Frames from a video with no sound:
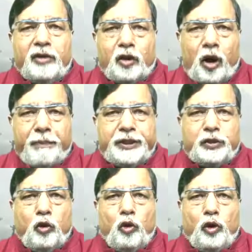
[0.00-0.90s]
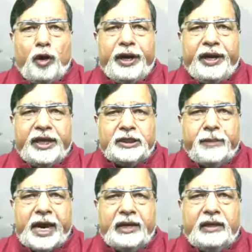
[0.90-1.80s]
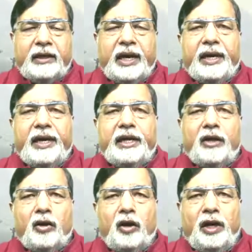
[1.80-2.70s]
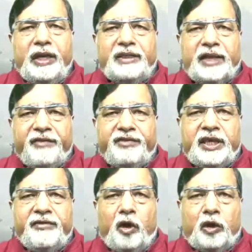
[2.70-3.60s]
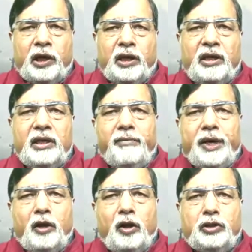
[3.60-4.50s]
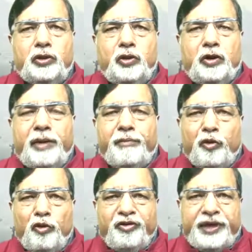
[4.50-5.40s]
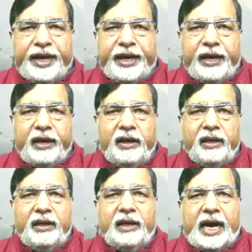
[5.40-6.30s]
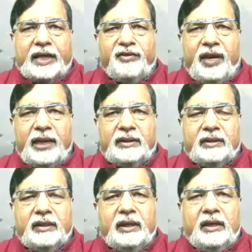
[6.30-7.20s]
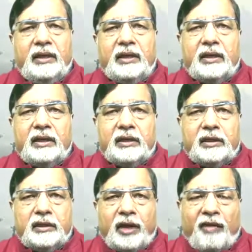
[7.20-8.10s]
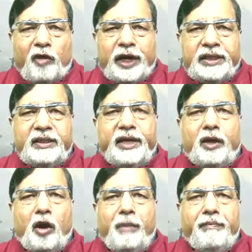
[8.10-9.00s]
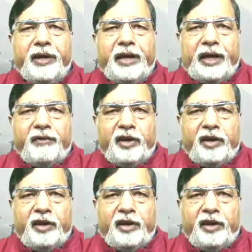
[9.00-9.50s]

Crop is grown on a raised bed, and it not only saves the water but also improves the yield as well as avoids the crop in a